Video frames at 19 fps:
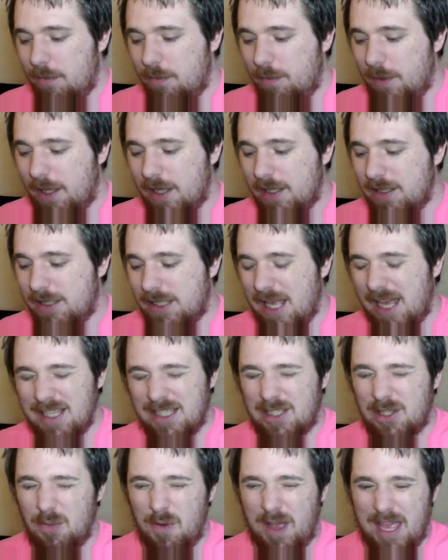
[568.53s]
Because
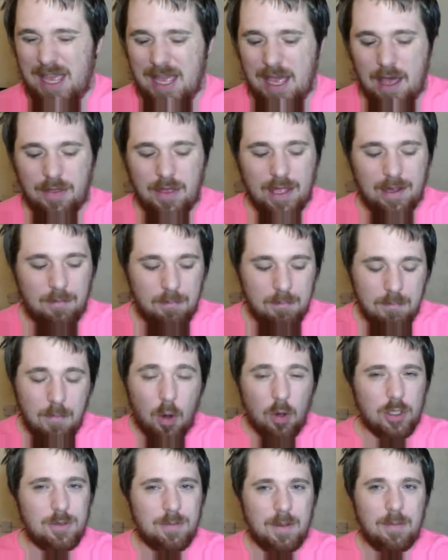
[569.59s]
that's the way I think
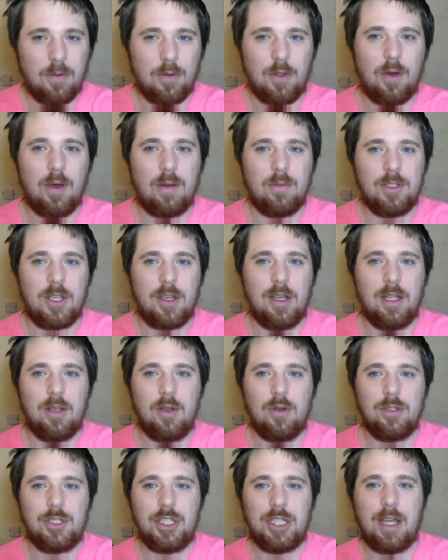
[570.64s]
most people thought it was going to
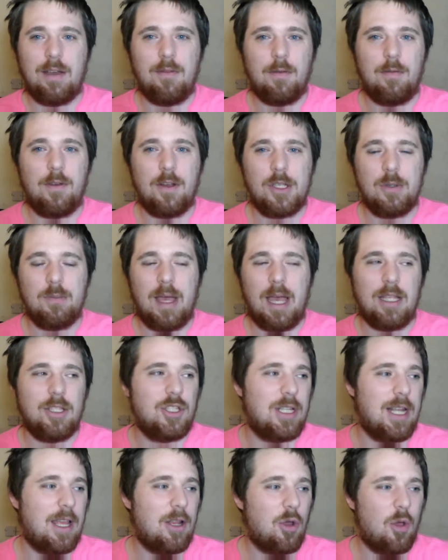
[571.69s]
go. She'd have her first match,
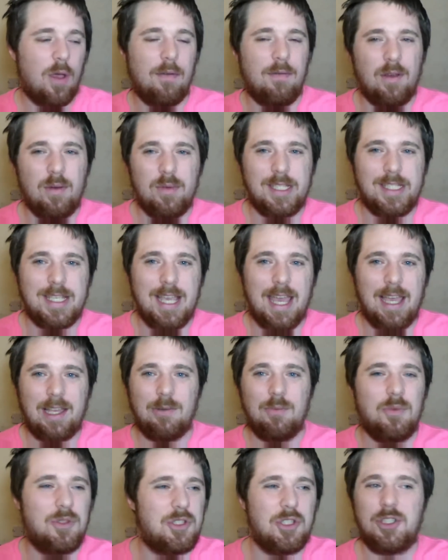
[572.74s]
and then whoever was
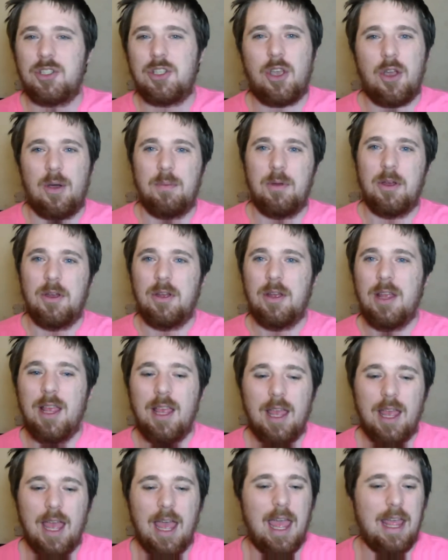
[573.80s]
second would just come out
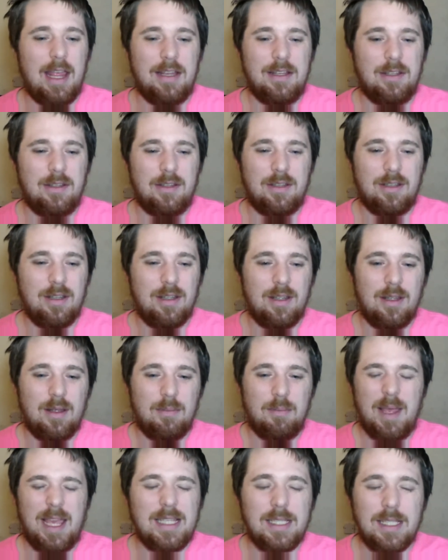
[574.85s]
and
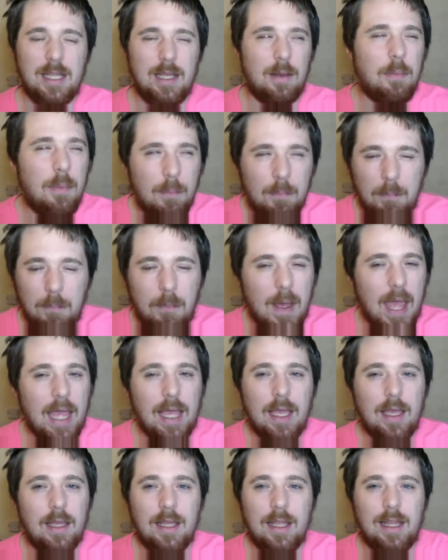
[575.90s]
basically
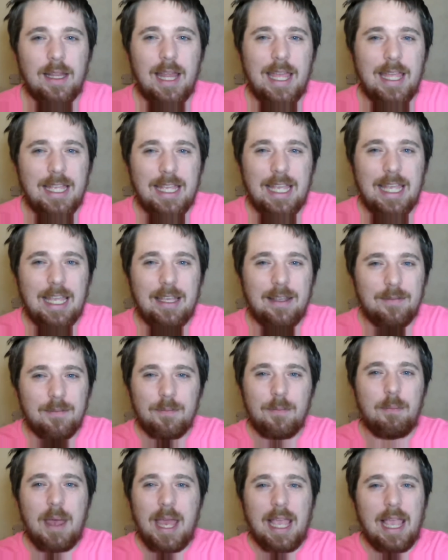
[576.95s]

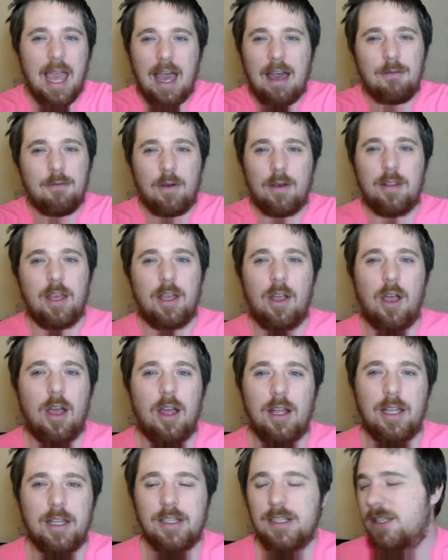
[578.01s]
pick off the
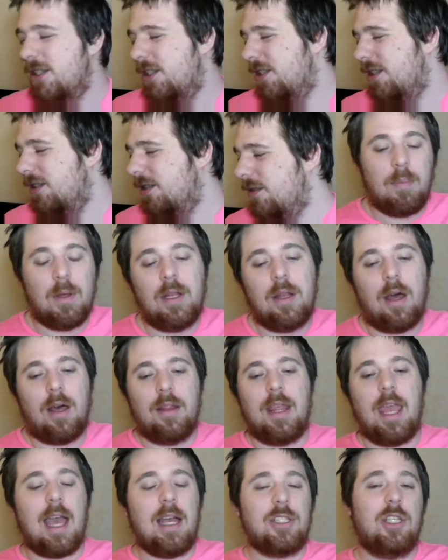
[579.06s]
carcass. But no,
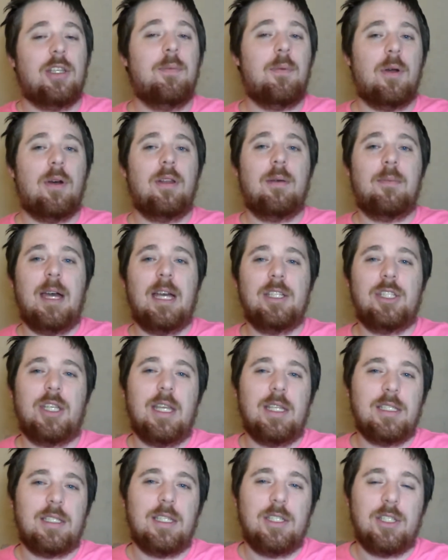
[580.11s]
they actually put on a match
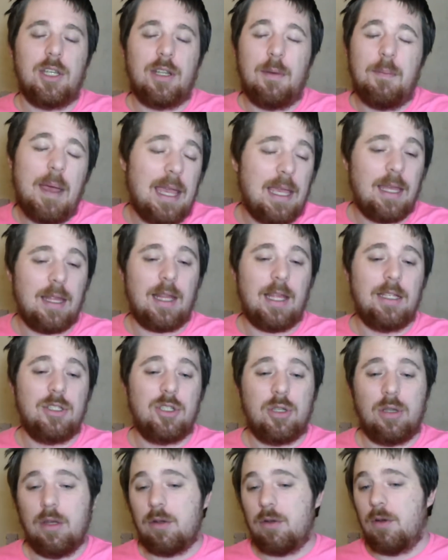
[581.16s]
against each other. Becky
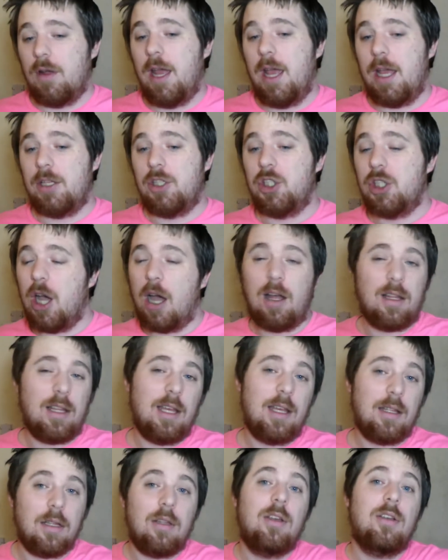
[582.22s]
Lynch looked great.
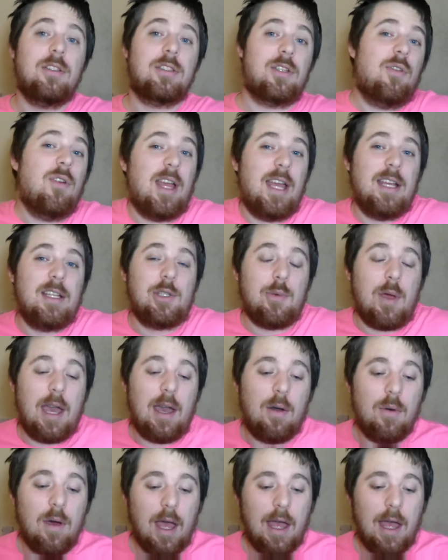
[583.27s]
Charlotte looked great as well.